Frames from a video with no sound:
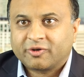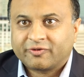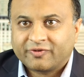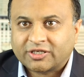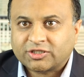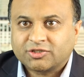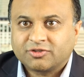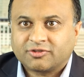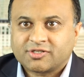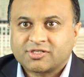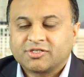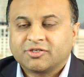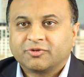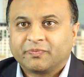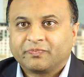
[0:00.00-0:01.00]
professionals
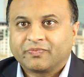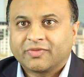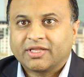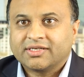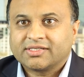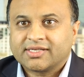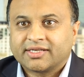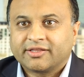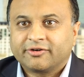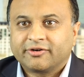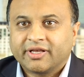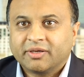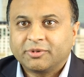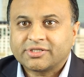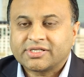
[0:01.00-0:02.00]
do is that they're
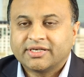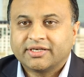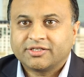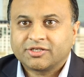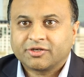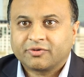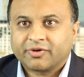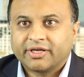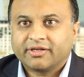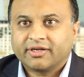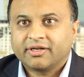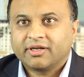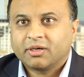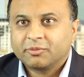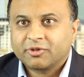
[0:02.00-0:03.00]
able to integrate
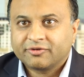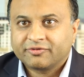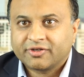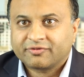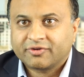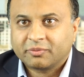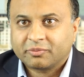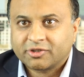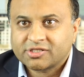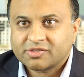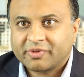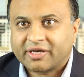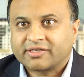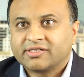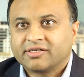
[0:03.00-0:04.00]
a number of different
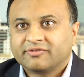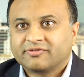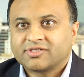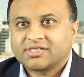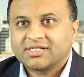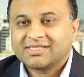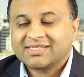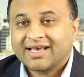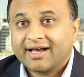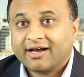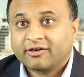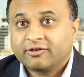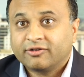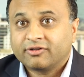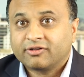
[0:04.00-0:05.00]
perspectives to
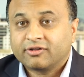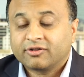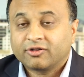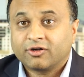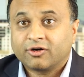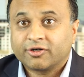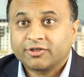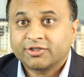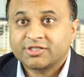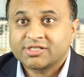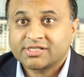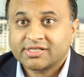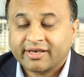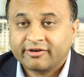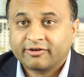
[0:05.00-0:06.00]
tackle
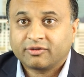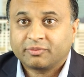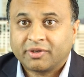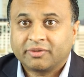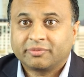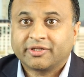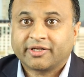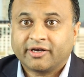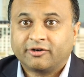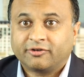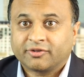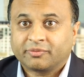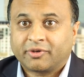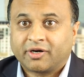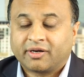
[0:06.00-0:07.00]
large-scale public
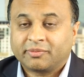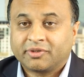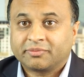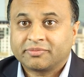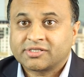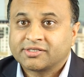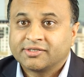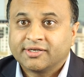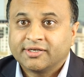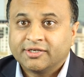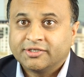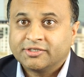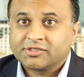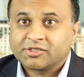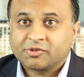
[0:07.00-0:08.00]
health problems.
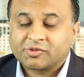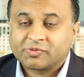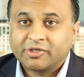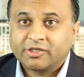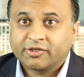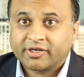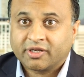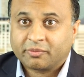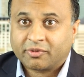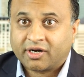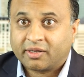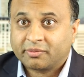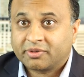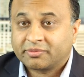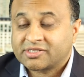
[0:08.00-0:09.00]
So as we look at
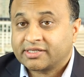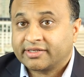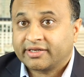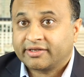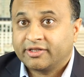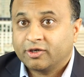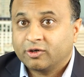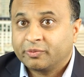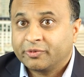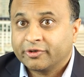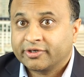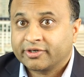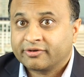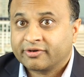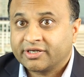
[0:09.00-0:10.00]
problems like the
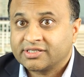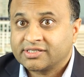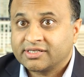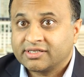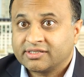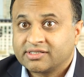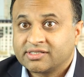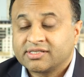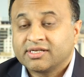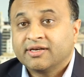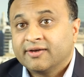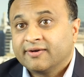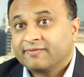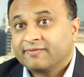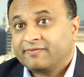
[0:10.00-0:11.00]
opioid crisis,
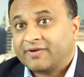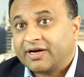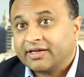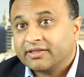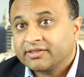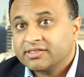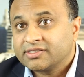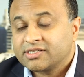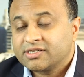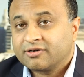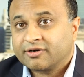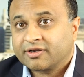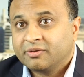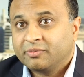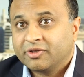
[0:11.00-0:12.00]
violence in
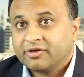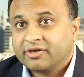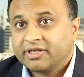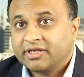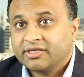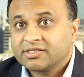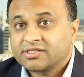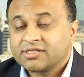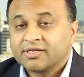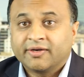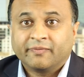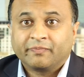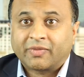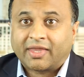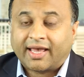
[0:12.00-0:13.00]
our communities,
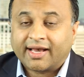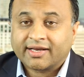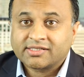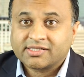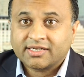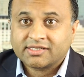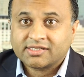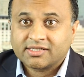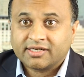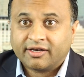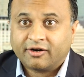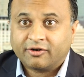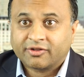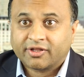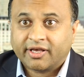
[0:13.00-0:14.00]
access to
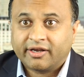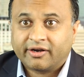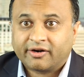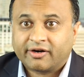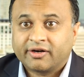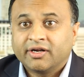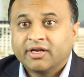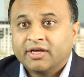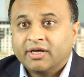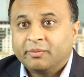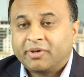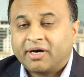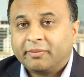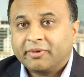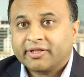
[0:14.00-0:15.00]
health care,
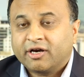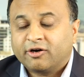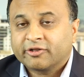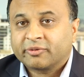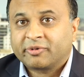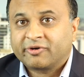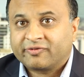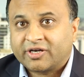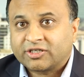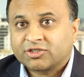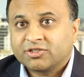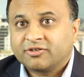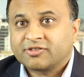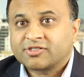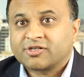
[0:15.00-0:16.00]
public health
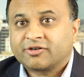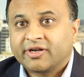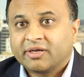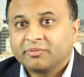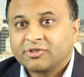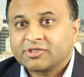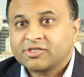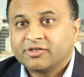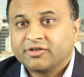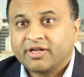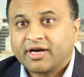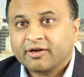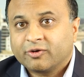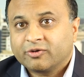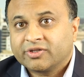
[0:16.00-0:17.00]
professionals are able to
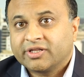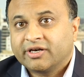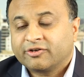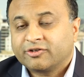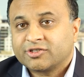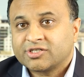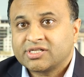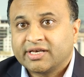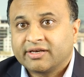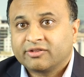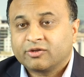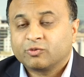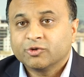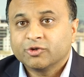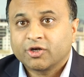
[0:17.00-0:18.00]
not only understand
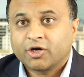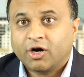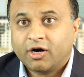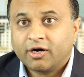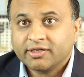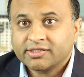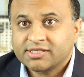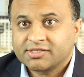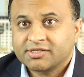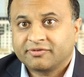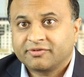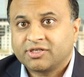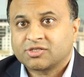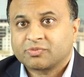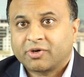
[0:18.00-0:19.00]
the root causes
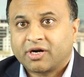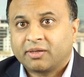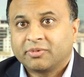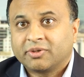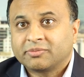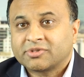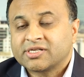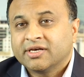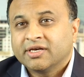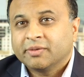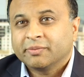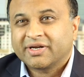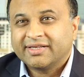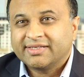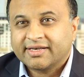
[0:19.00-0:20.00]
of these problems,
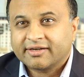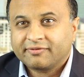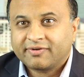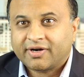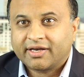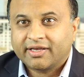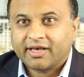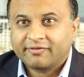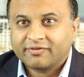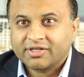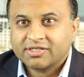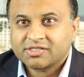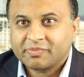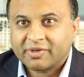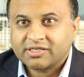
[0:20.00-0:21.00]
but identify
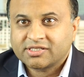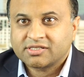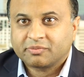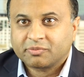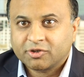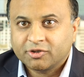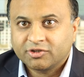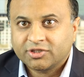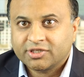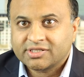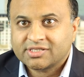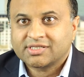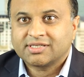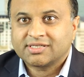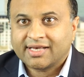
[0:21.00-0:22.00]
evidence-based
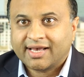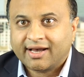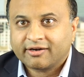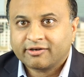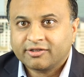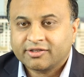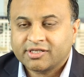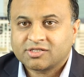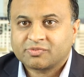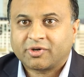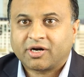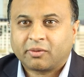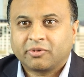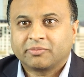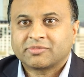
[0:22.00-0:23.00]
approaches to tackle these
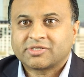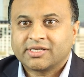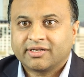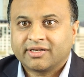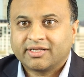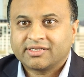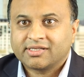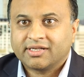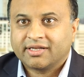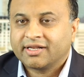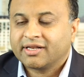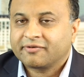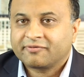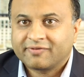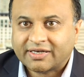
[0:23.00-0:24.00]
problems in, a, in
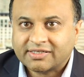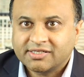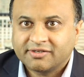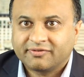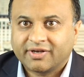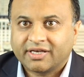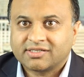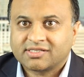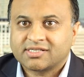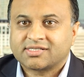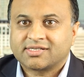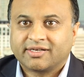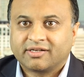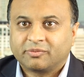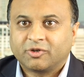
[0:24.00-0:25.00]
an effective and
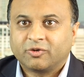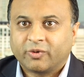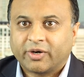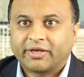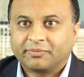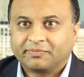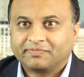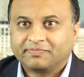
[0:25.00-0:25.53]
sustainable way.